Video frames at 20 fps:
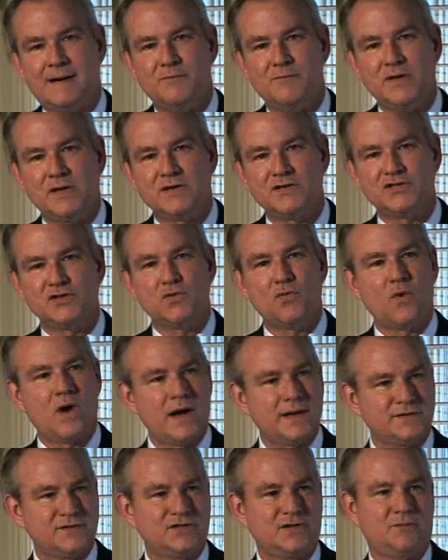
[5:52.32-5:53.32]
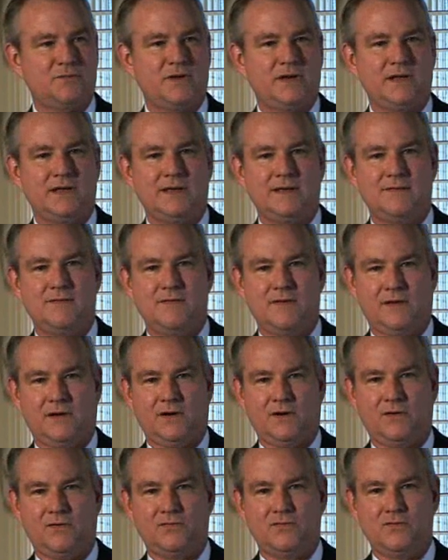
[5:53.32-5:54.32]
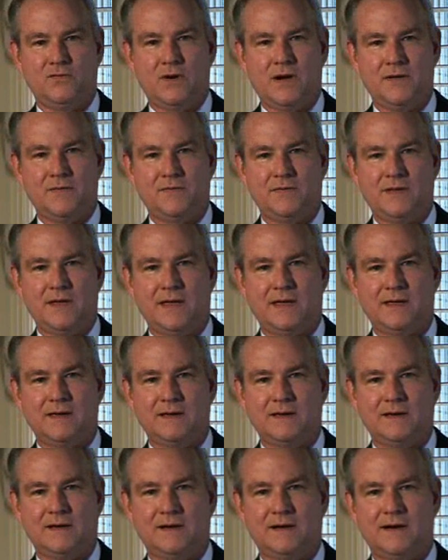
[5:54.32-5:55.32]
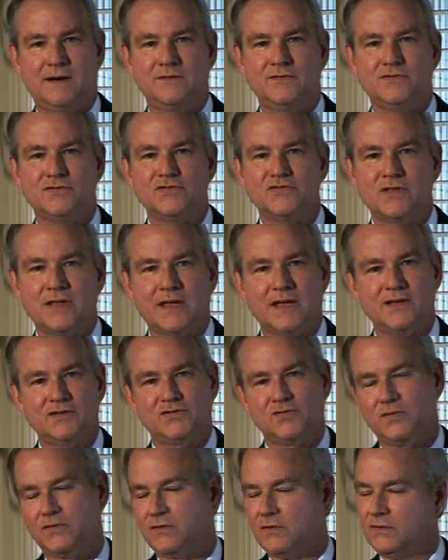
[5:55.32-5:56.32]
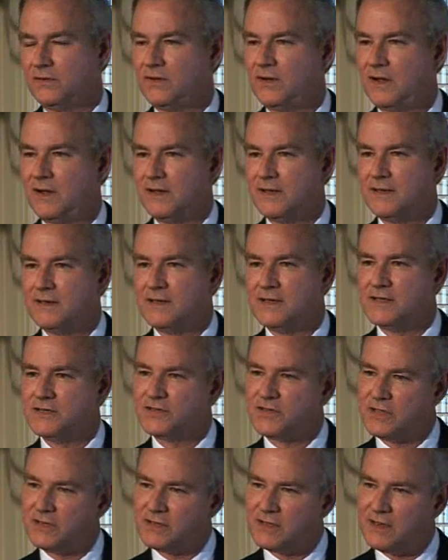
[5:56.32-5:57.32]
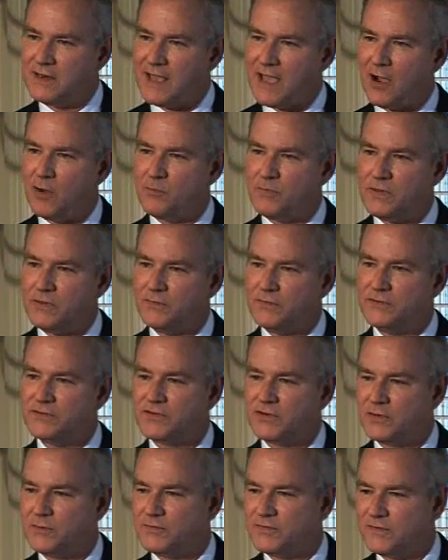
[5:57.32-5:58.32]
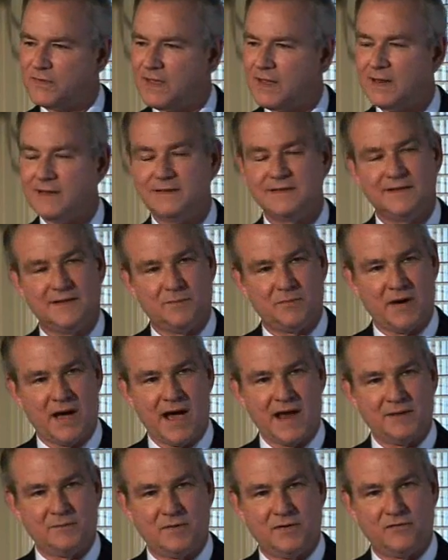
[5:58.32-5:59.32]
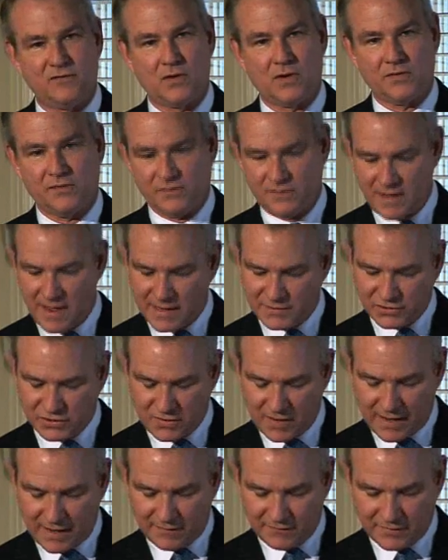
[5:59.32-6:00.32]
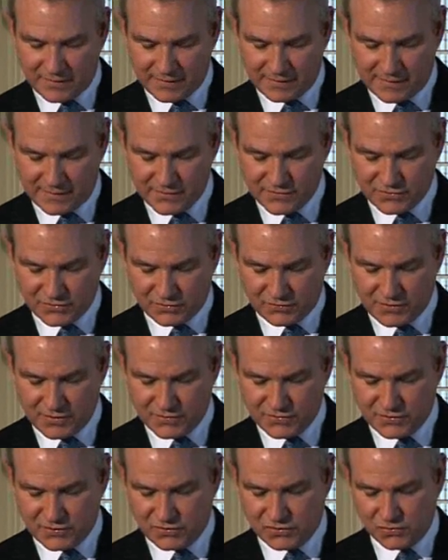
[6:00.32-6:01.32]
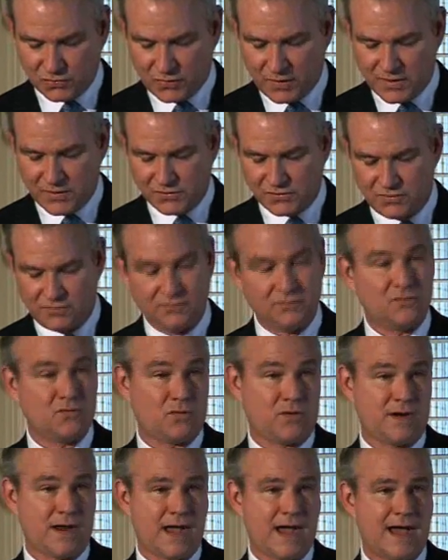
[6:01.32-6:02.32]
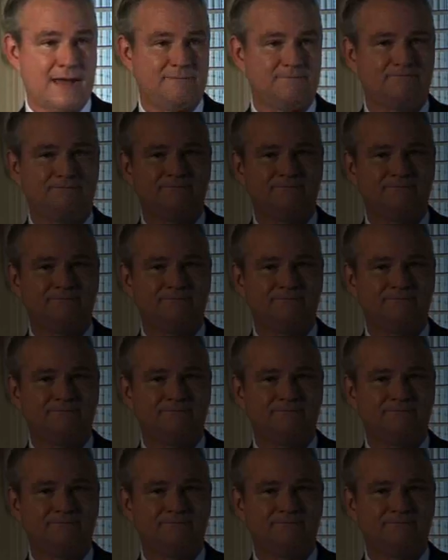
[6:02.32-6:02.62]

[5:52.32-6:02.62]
Because you want somebody there who I think understands what the law is and can help you in terms of getting to the bottom of whether or not you have a serious situation or not.